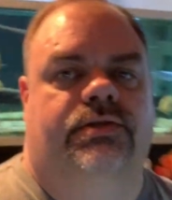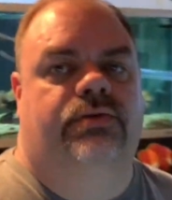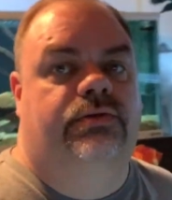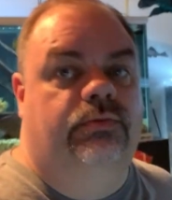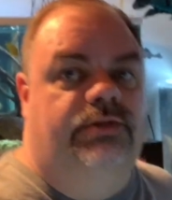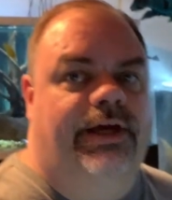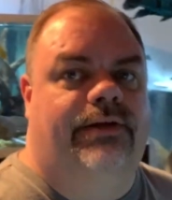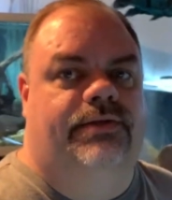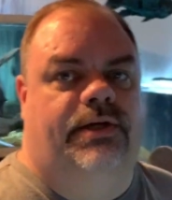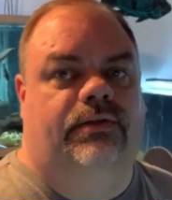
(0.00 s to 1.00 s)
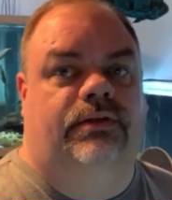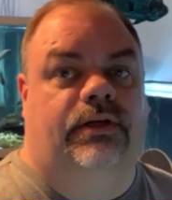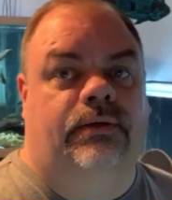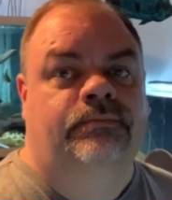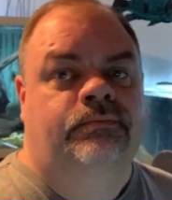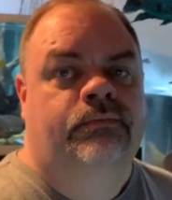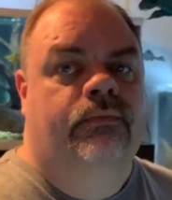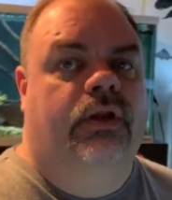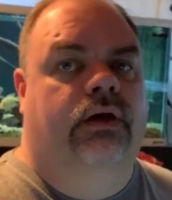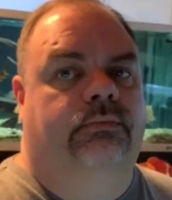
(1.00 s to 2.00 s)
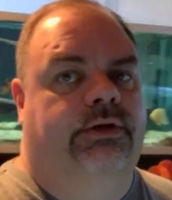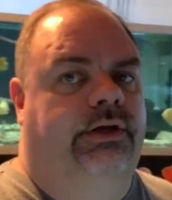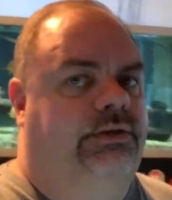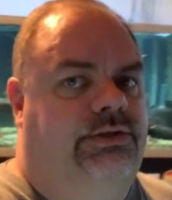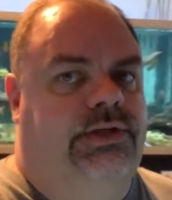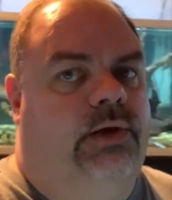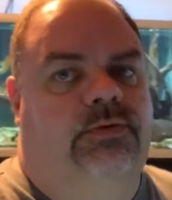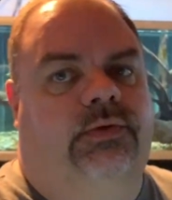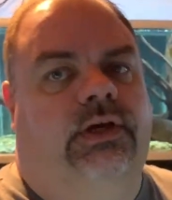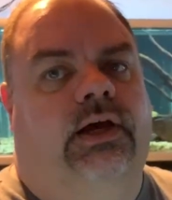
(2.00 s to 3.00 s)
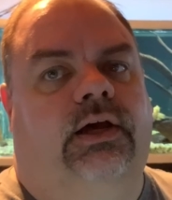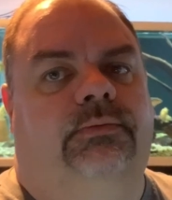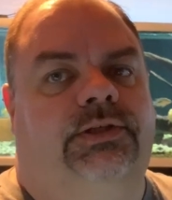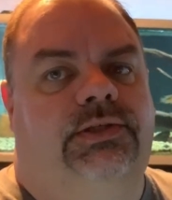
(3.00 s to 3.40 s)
YouTube channels out there, um, it, it just helps with the hobby.